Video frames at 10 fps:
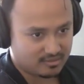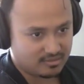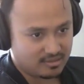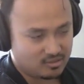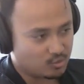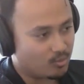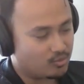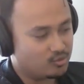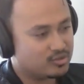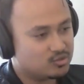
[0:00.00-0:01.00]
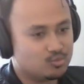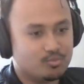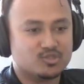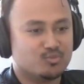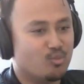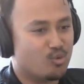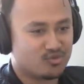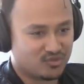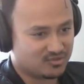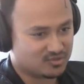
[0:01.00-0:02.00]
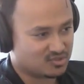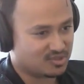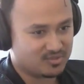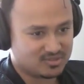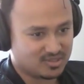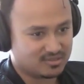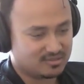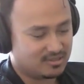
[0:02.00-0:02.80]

Yeah. You're you can do much more than just imitate.